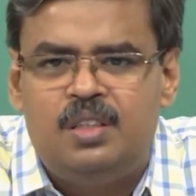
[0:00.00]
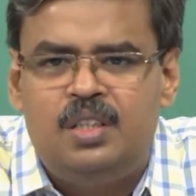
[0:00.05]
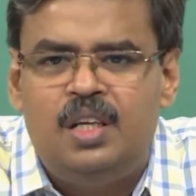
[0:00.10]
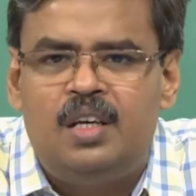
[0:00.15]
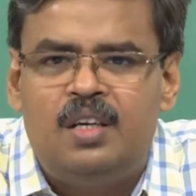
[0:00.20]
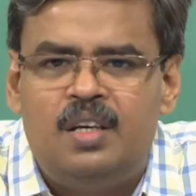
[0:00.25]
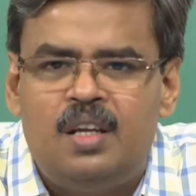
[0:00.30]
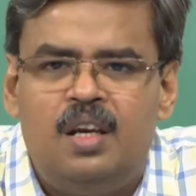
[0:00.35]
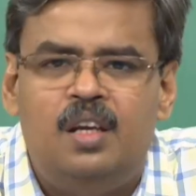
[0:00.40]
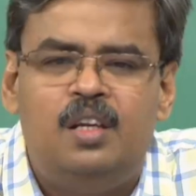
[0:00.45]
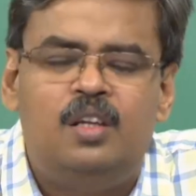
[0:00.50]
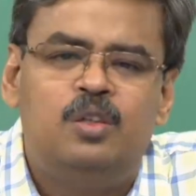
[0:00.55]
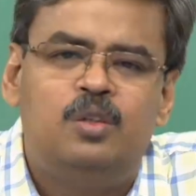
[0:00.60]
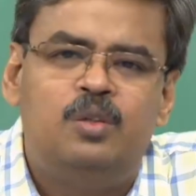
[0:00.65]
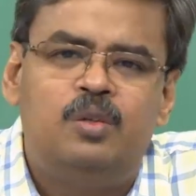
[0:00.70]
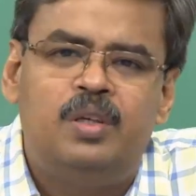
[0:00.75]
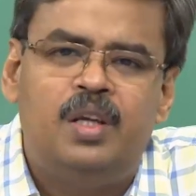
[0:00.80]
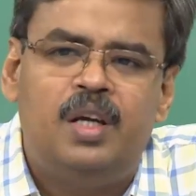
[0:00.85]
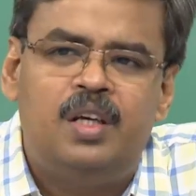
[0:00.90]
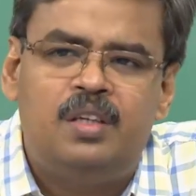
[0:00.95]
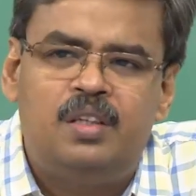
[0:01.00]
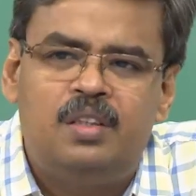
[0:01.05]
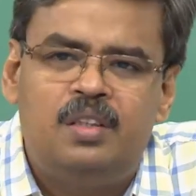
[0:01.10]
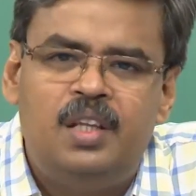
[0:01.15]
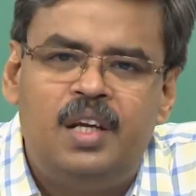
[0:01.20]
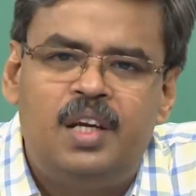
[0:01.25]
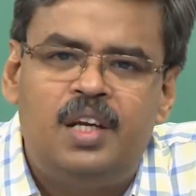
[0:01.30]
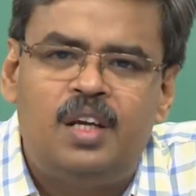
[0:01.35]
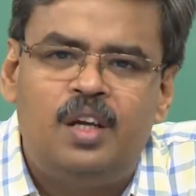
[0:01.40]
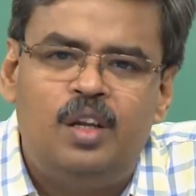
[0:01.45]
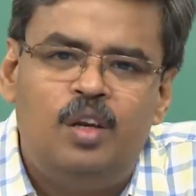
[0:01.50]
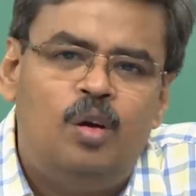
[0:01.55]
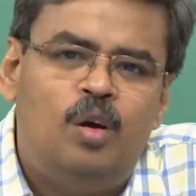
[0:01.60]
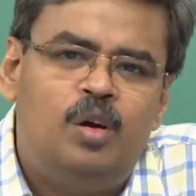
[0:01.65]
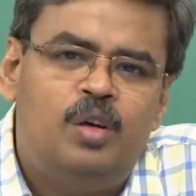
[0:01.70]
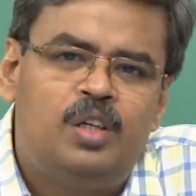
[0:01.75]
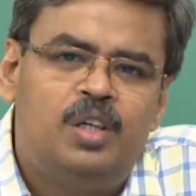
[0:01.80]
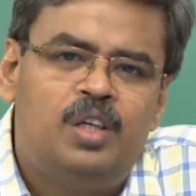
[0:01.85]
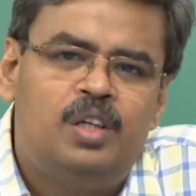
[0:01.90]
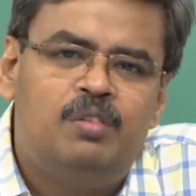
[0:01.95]
they tell you that they
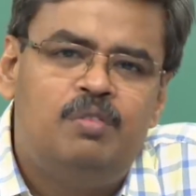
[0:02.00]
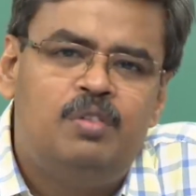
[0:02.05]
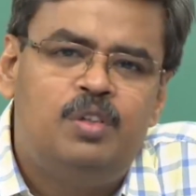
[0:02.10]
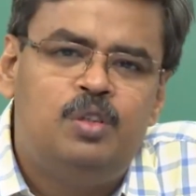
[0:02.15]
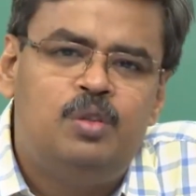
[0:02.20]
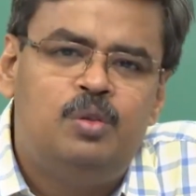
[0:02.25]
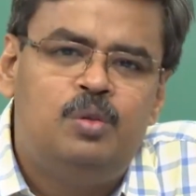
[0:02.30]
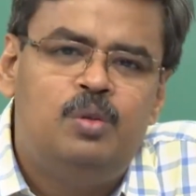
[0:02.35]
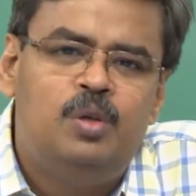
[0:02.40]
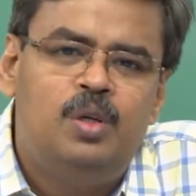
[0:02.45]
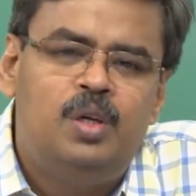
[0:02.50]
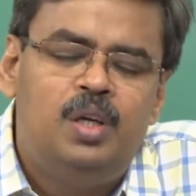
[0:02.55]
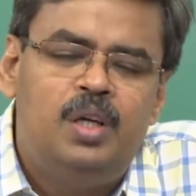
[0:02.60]
cannot give you